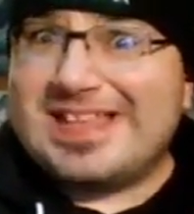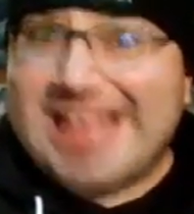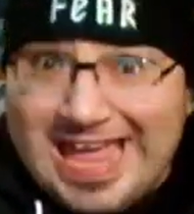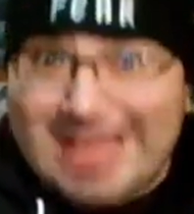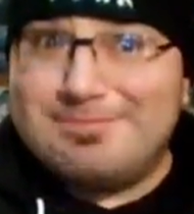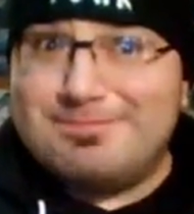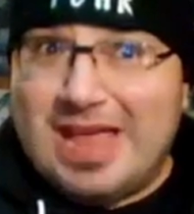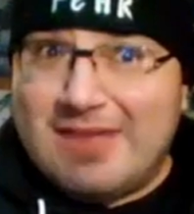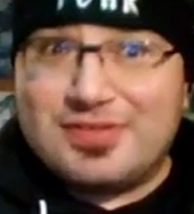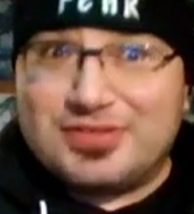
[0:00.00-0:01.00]
did they
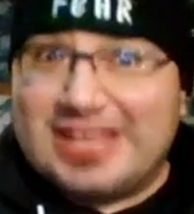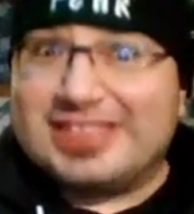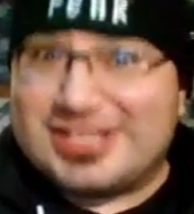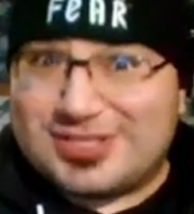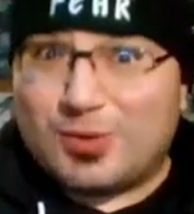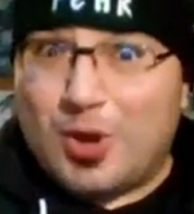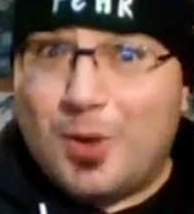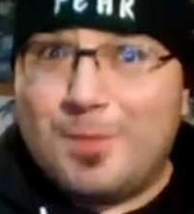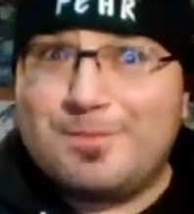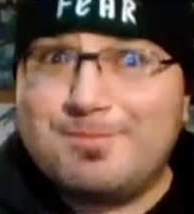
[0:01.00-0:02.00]
even think this
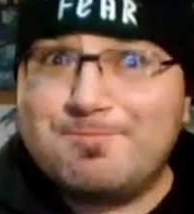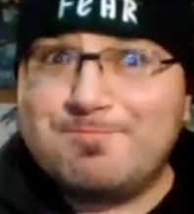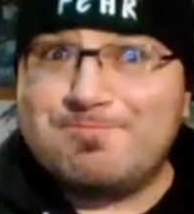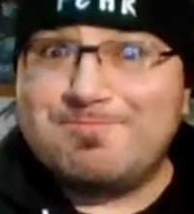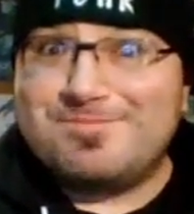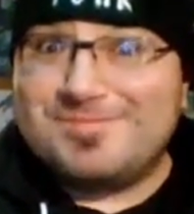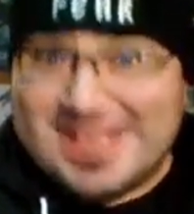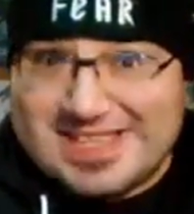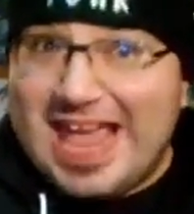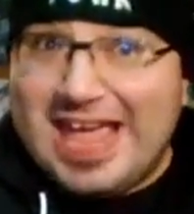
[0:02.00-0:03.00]
through?
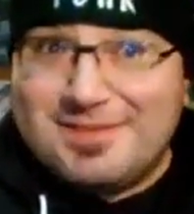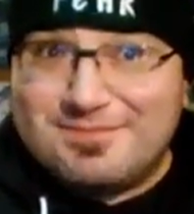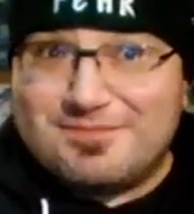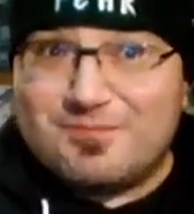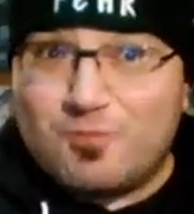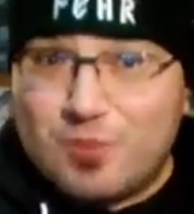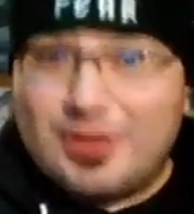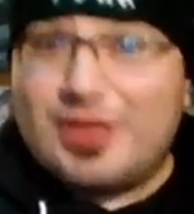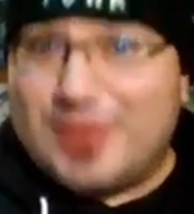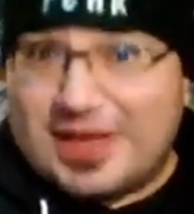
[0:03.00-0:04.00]
Did they
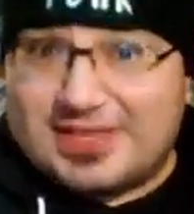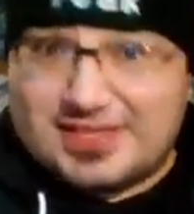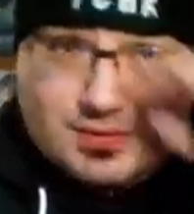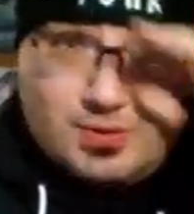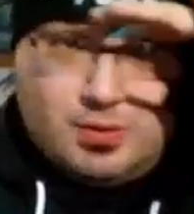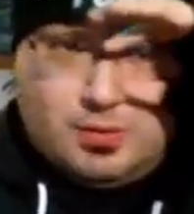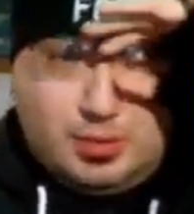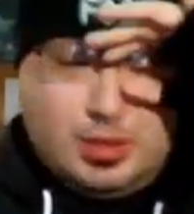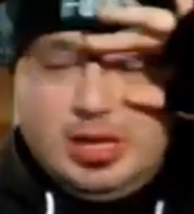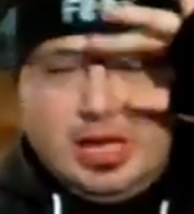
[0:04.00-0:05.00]
really think this through?
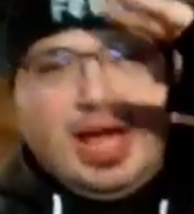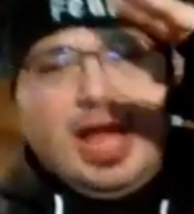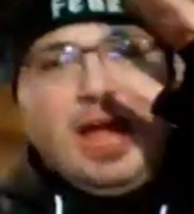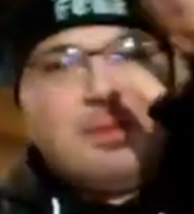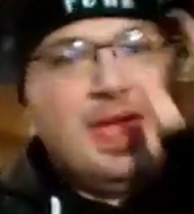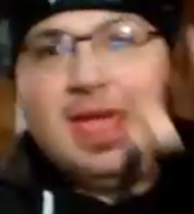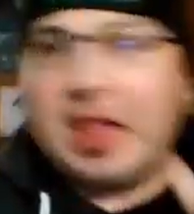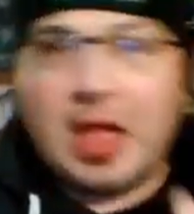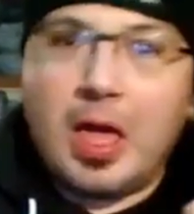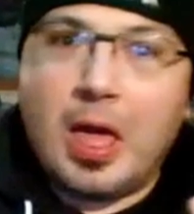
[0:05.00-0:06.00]
I
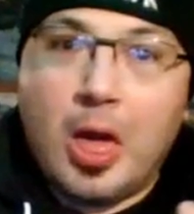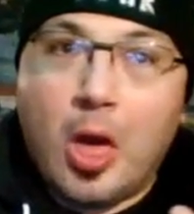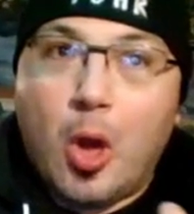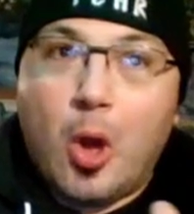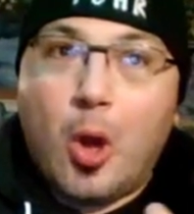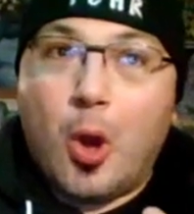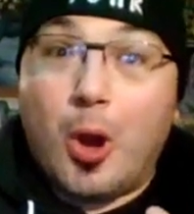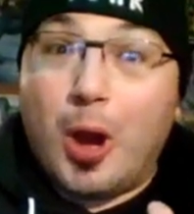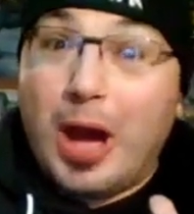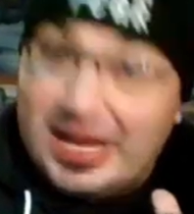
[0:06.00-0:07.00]
mean,
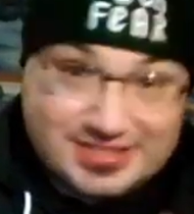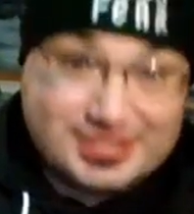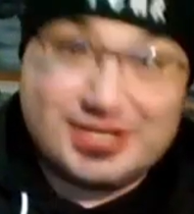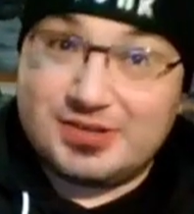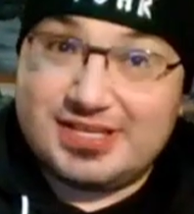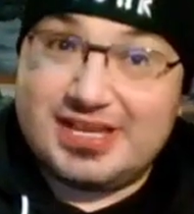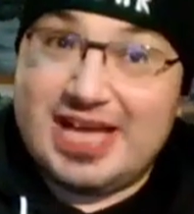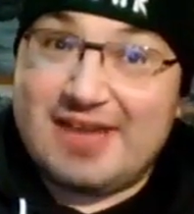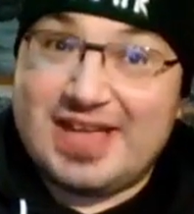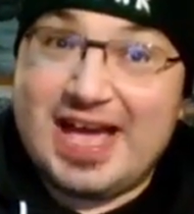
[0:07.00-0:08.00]
I
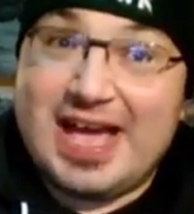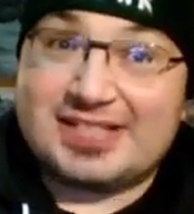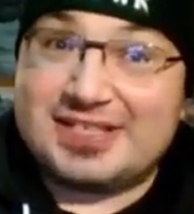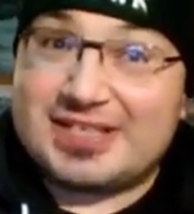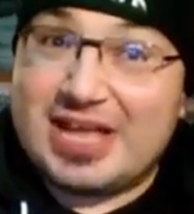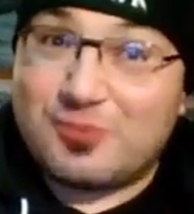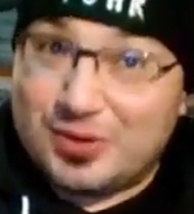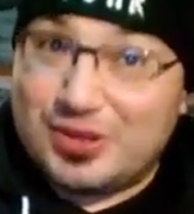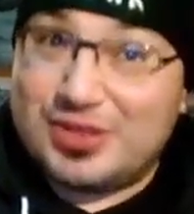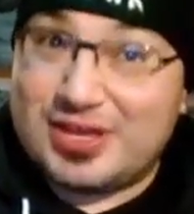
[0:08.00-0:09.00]
seriously have to ask: did they
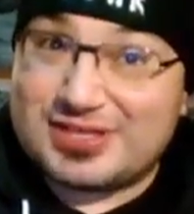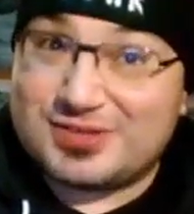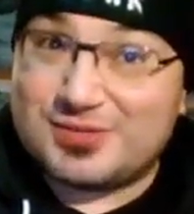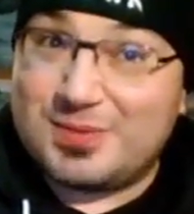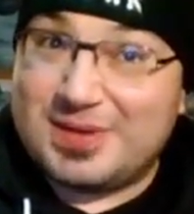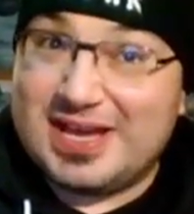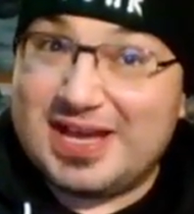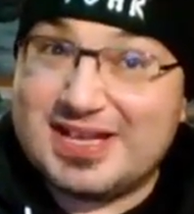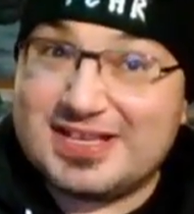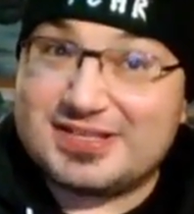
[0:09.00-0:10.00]
really think this through?
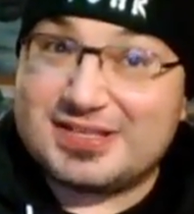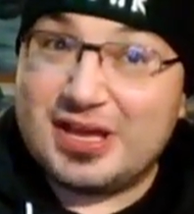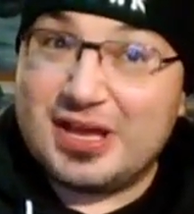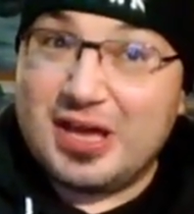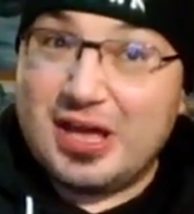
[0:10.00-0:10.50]
Because